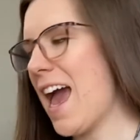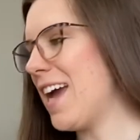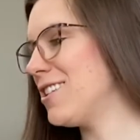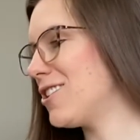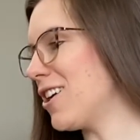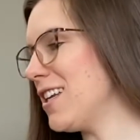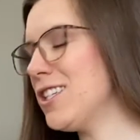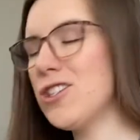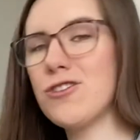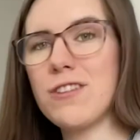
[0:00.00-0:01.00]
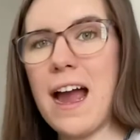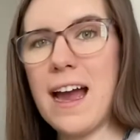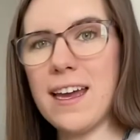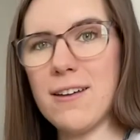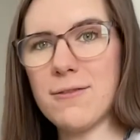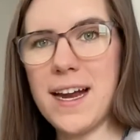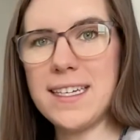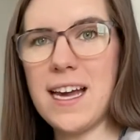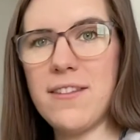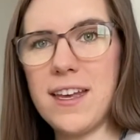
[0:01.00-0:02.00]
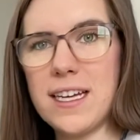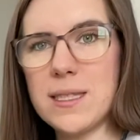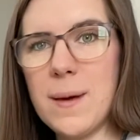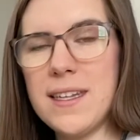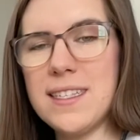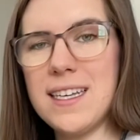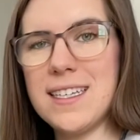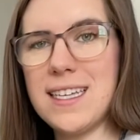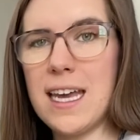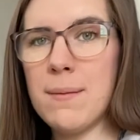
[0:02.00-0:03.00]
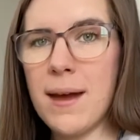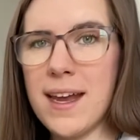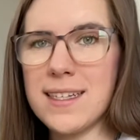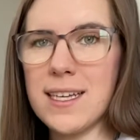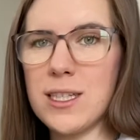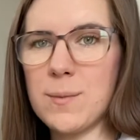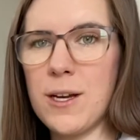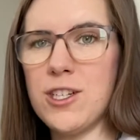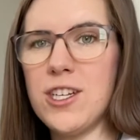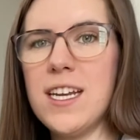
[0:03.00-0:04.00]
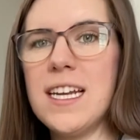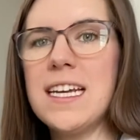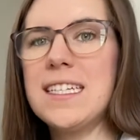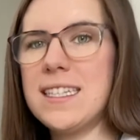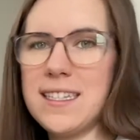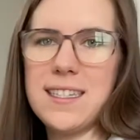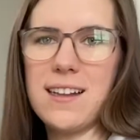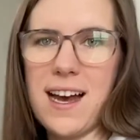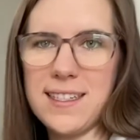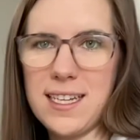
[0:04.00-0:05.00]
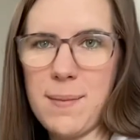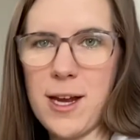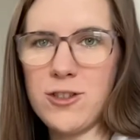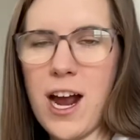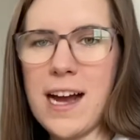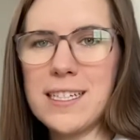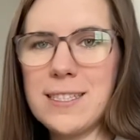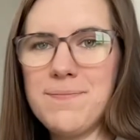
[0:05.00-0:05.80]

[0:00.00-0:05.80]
and starting to track and write down the expenses in my Excel spreadsheet since the last time I tracked.